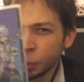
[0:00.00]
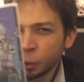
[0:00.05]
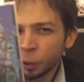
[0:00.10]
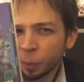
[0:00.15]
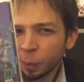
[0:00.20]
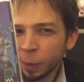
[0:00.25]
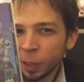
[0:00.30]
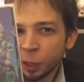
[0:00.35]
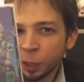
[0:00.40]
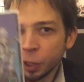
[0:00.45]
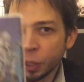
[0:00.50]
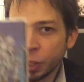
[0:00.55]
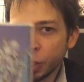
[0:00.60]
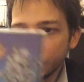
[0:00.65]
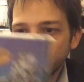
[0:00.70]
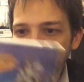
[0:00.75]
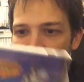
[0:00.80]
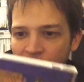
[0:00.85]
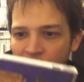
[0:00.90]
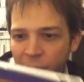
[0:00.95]

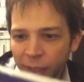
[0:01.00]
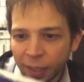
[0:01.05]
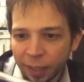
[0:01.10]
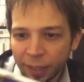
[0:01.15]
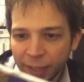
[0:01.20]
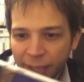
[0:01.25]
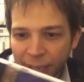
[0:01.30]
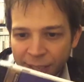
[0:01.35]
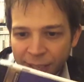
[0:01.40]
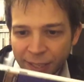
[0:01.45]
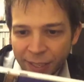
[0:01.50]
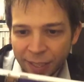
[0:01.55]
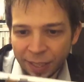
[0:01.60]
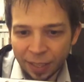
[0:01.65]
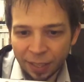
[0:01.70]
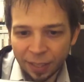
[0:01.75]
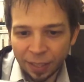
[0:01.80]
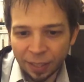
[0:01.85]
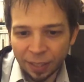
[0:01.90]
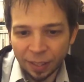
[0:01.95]
RPG
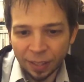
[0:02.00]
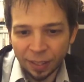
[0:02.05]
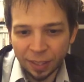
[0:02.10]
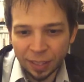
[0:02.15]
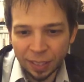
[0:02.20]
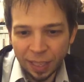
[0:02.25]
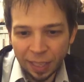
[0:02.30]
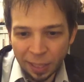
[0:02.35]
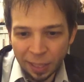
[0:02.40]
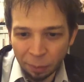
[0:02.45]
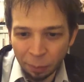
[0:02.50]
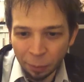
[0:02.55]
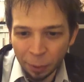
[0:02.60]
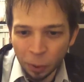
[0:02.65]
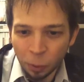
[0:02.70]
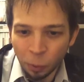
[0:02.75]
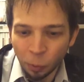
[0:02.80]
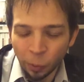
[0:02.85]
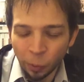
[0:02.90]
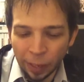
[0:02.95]
it's got some pretty
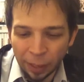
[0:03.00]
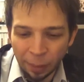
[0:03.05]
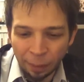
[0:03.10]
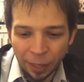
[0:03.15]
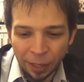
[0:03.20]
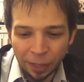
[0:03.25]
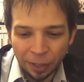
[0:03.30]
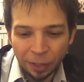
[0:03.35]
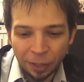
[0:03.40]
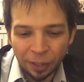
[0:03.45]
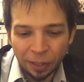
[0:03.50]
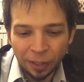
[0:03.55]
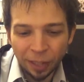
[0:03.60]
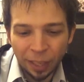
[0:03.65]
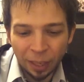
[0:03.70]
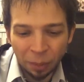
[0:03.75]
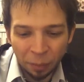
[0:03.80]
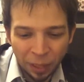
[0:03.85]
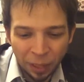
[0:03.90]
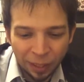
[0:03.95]
cool
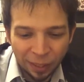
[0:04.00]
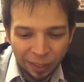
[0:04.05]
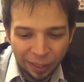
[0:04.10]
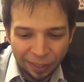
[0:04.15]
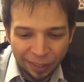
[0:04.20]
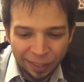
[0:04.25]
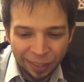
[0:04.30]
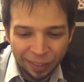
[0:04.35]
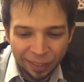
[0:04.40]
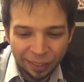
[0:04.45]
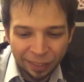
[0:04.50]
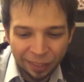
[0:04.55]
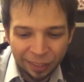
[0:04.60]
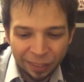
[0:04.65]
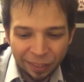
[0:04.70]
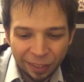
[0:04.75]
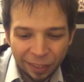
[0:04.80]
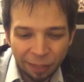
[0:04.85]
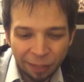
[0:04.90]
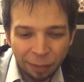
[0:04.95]
animated cutscenes and
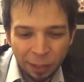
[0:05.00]
stuff.